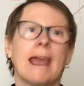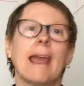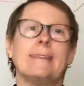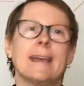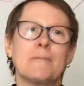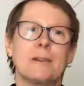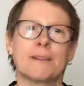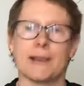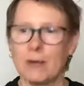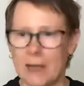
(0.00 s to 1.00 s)
And then we
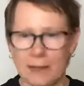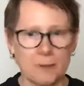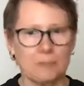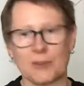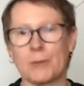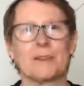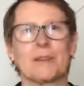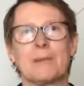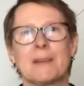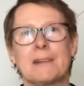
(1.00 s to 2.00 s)
say, okay, someone's
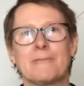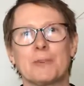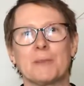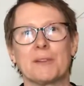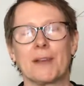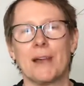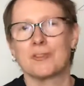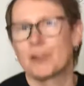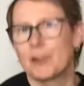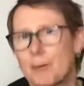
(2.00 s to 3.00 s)
coming in for a
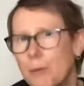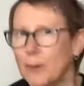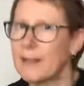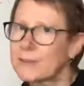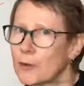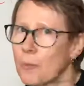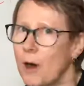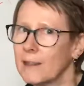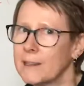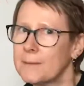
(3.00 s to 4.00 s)
massage, they're gonna pull out their
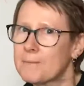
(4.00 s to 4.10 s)
wallet,